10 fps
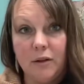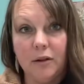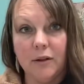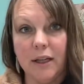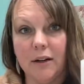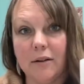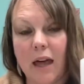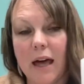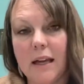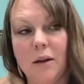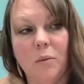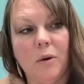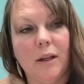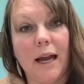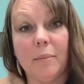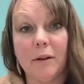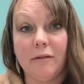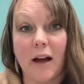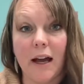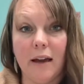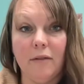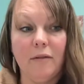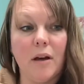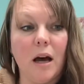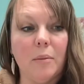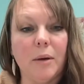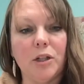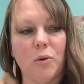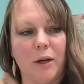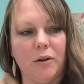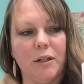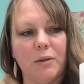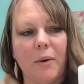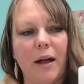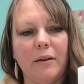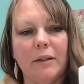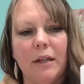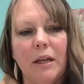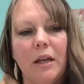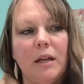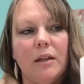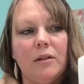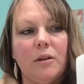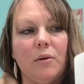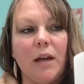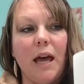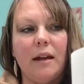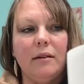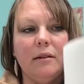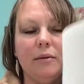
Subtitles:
you'll hear that it will amplify much quicker as well. So again,